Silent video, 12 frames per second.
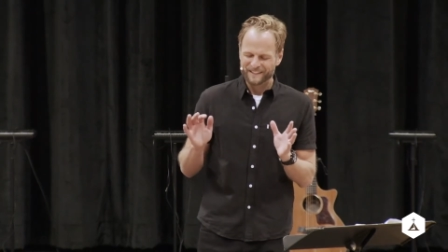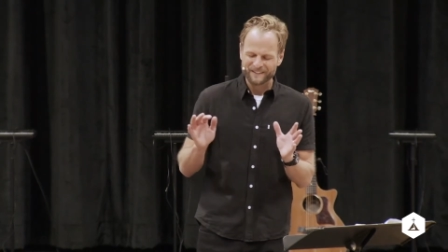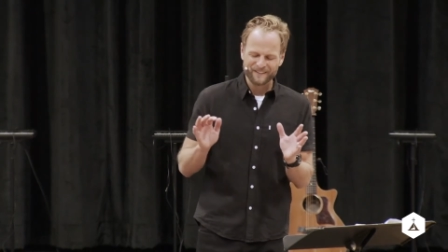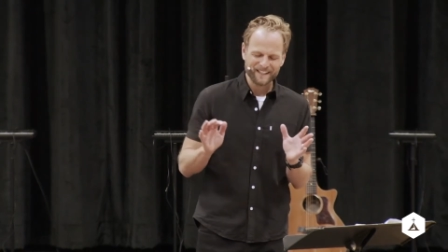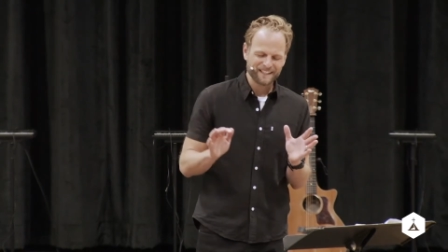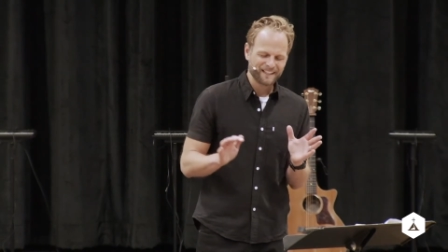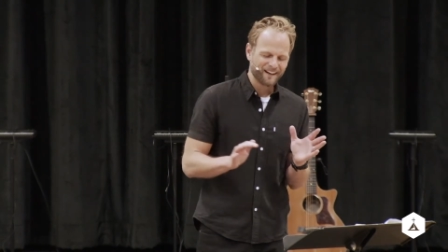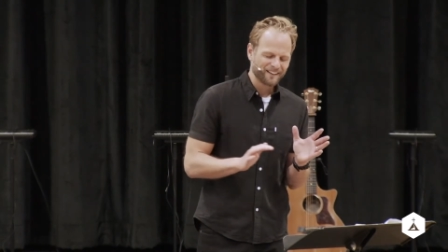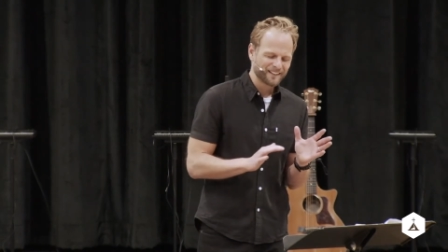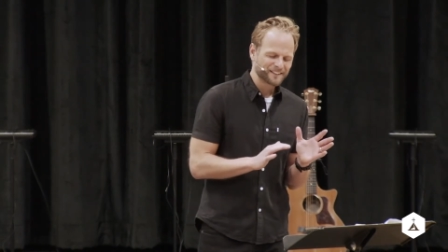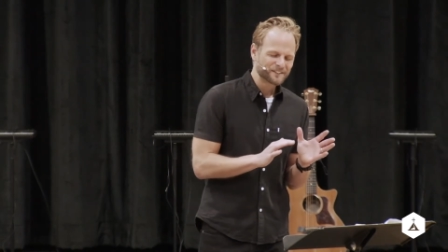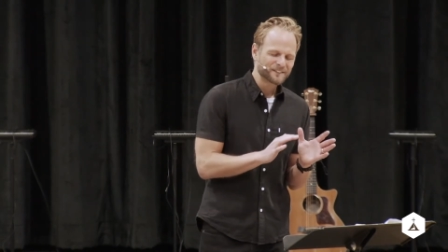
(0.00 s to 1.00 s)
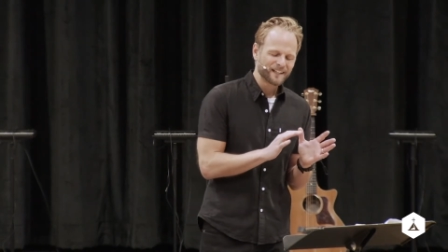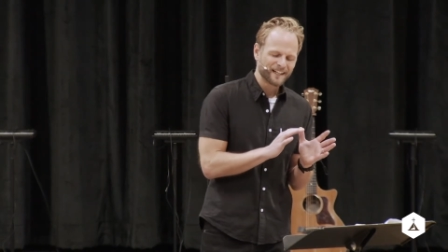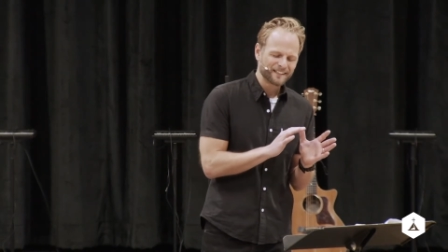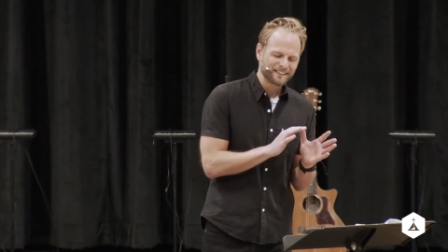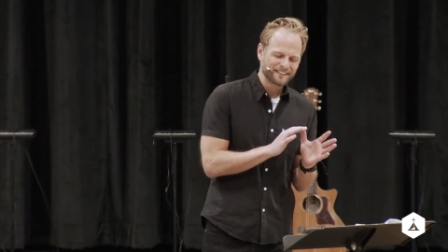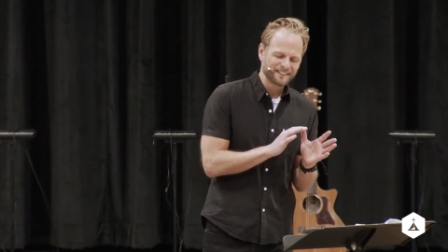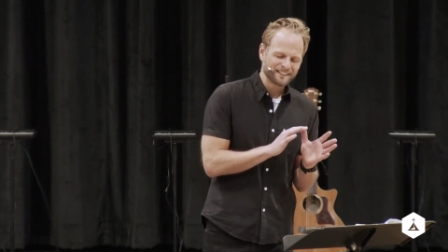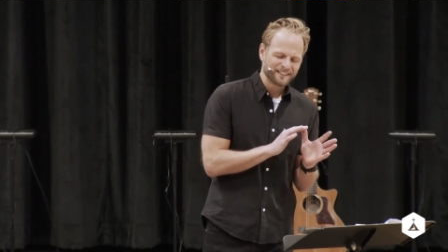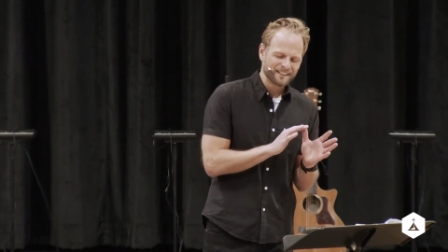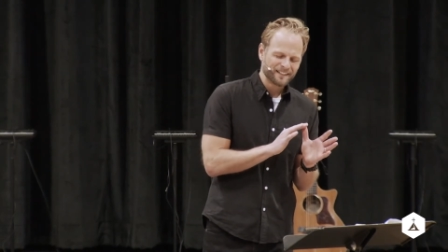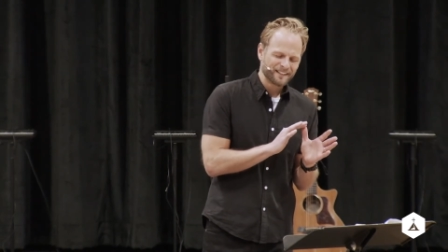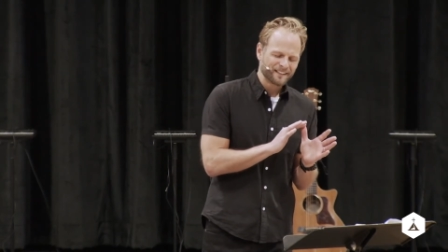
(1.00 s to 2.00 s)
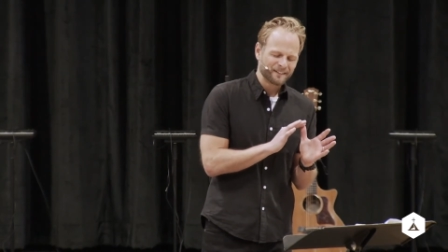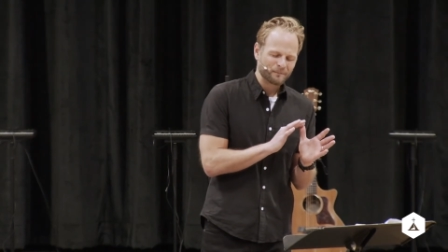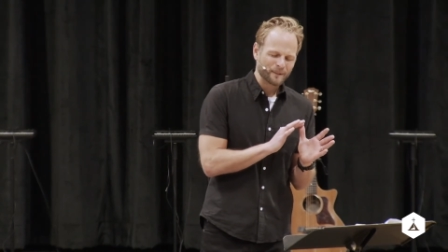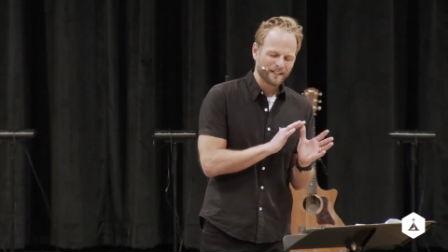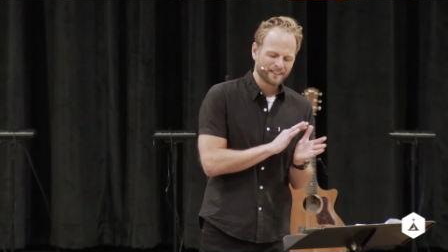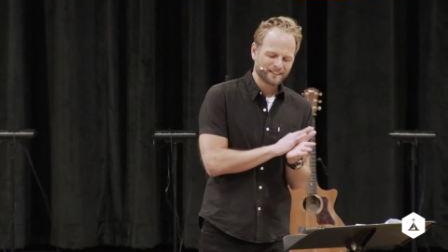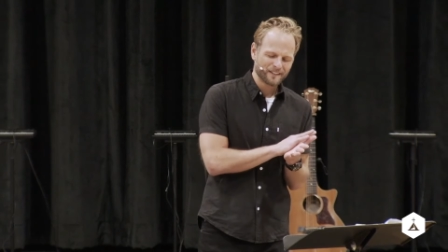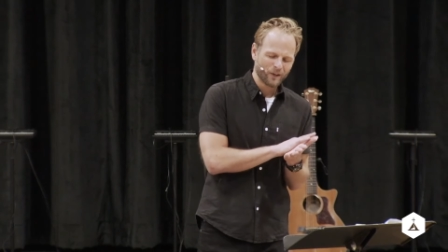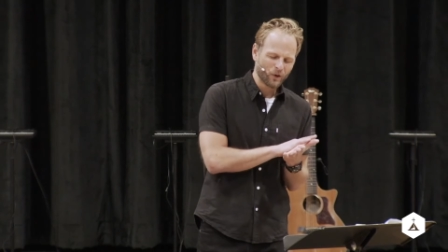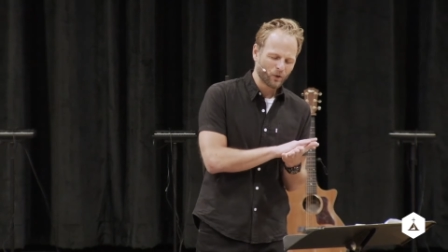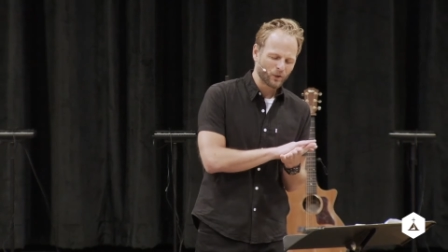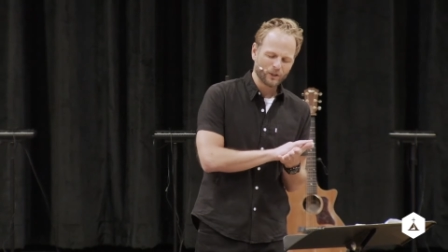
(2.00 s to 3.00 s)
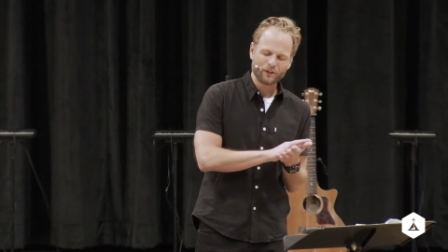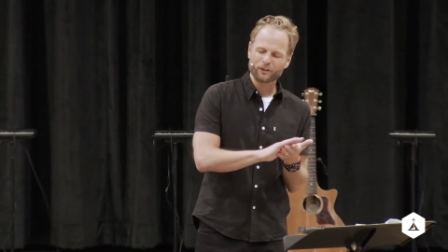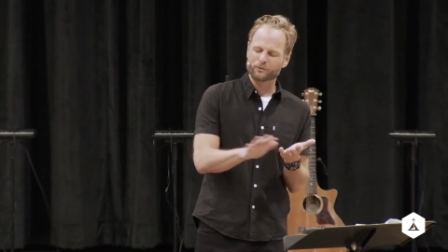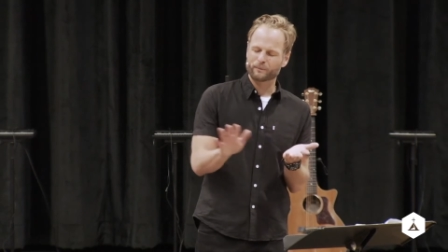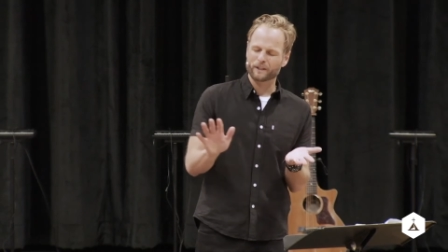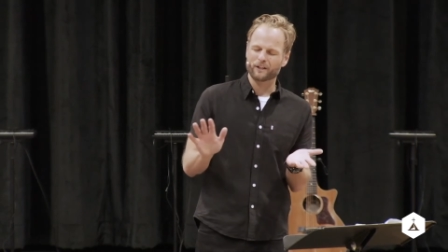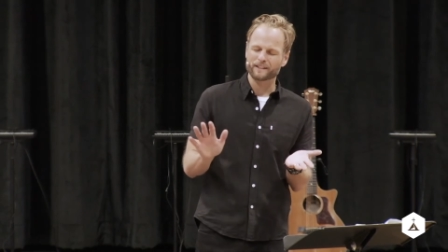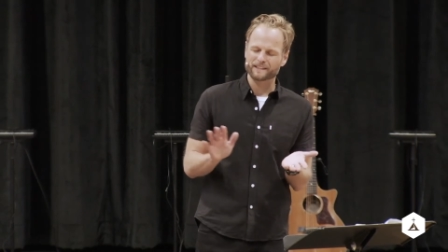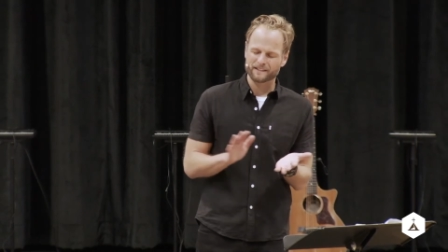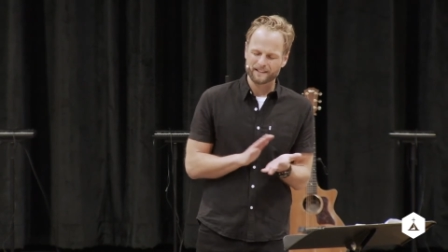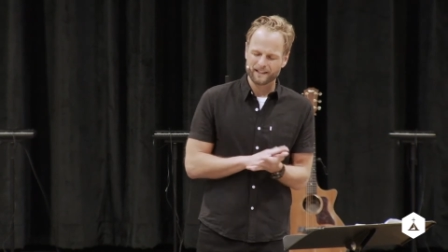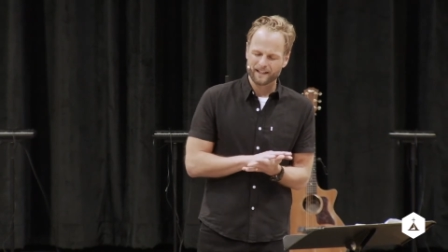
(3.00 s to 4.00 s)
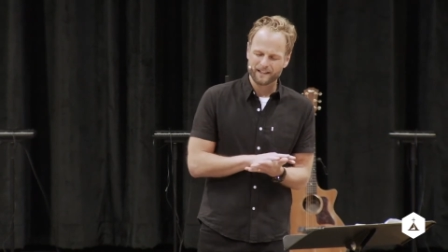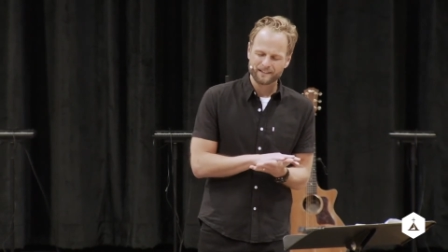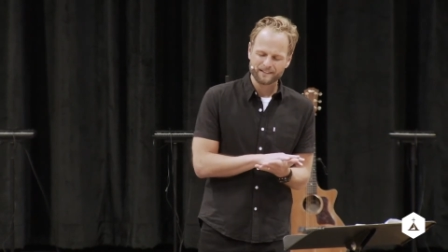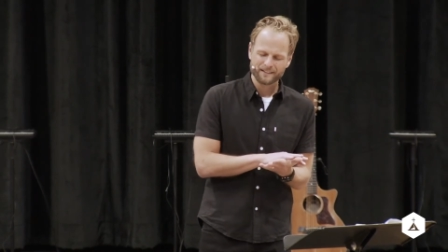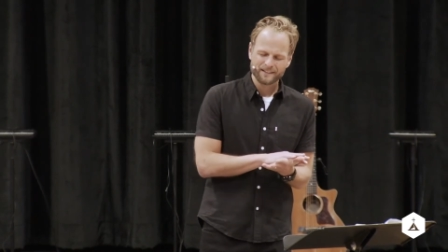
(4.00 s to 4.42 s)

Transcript: We acknowledge that because the whole earth belongs to God,